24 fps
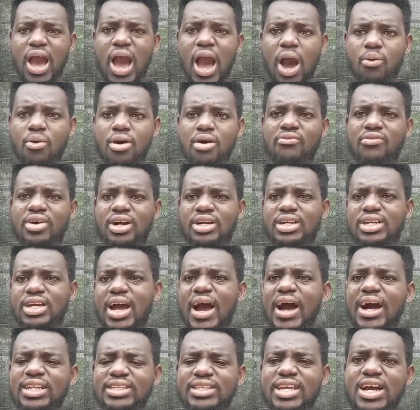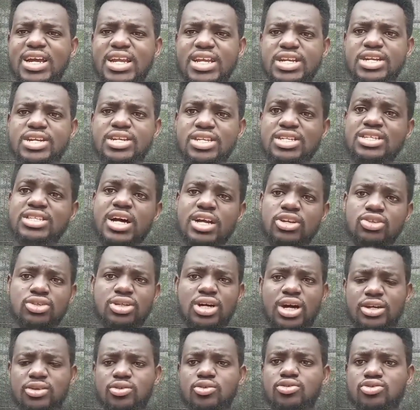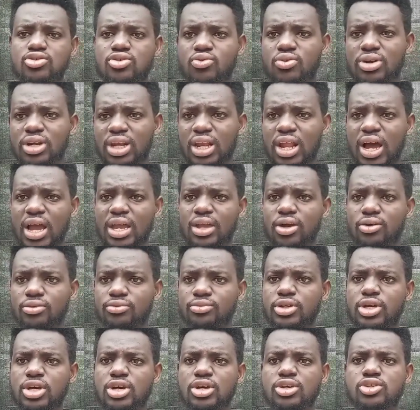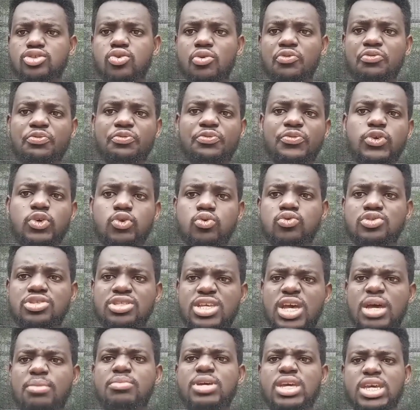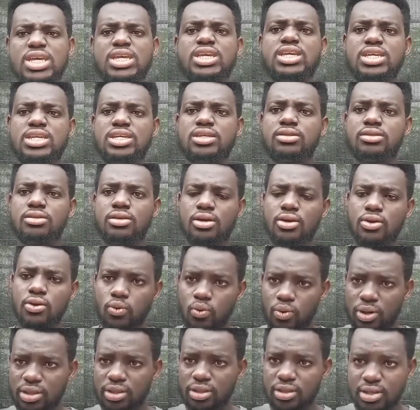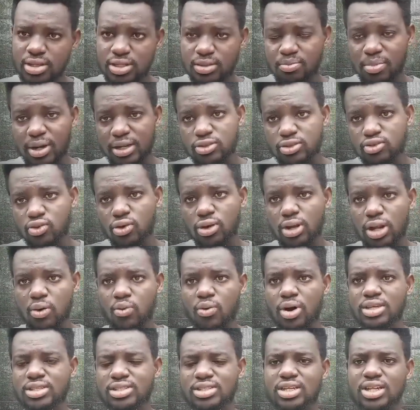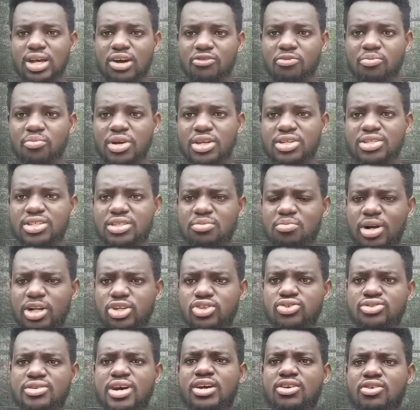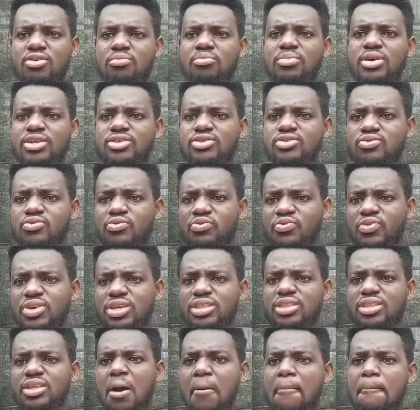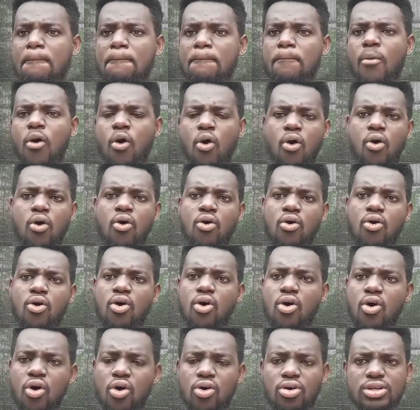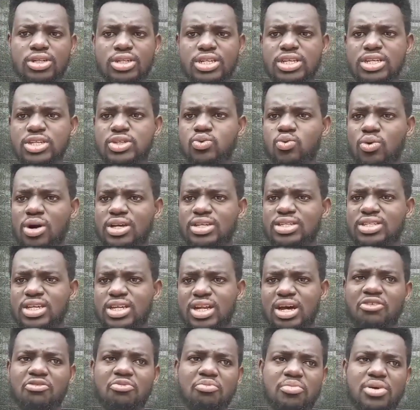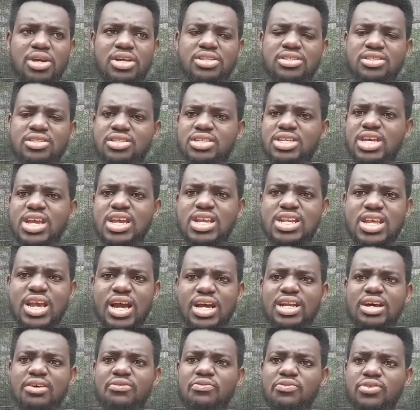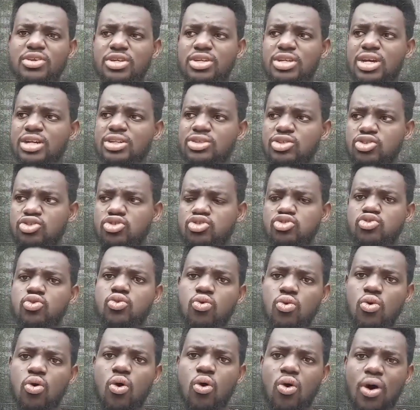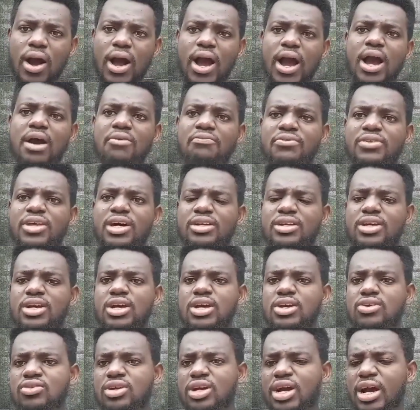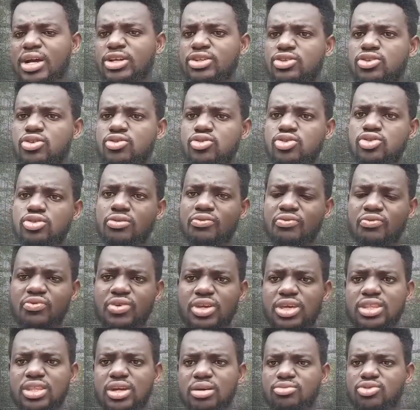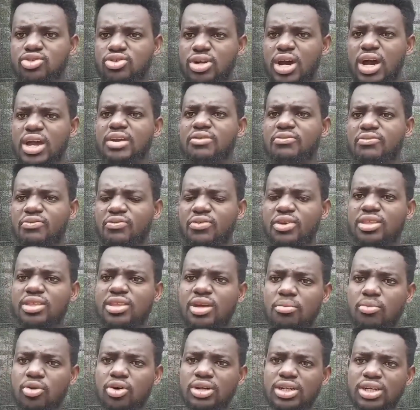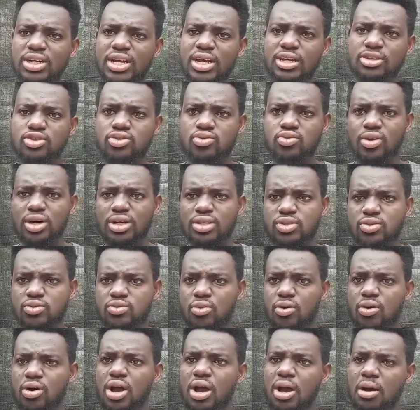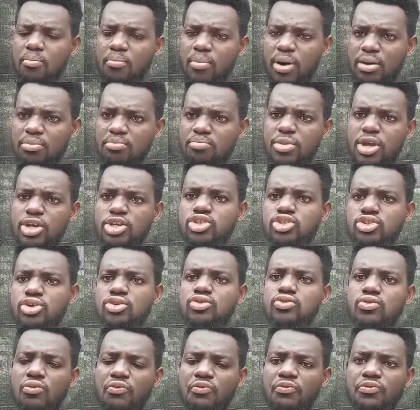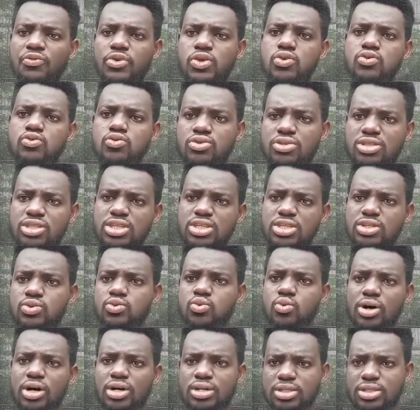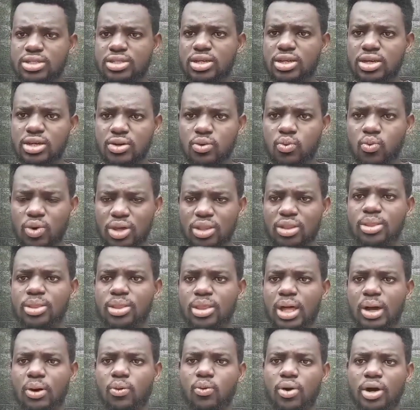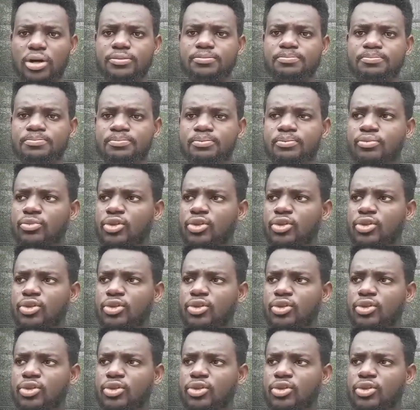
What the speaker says: However, there are other greens that you can also rely on. So fuse them in with these particular ones that I've mentioned, but try your best to feed them more on these ones that I've mentioned. Any other feed that you know or have that you can use to feed them, try and feed them on that too as well. But make sure you fuse these ones with that one.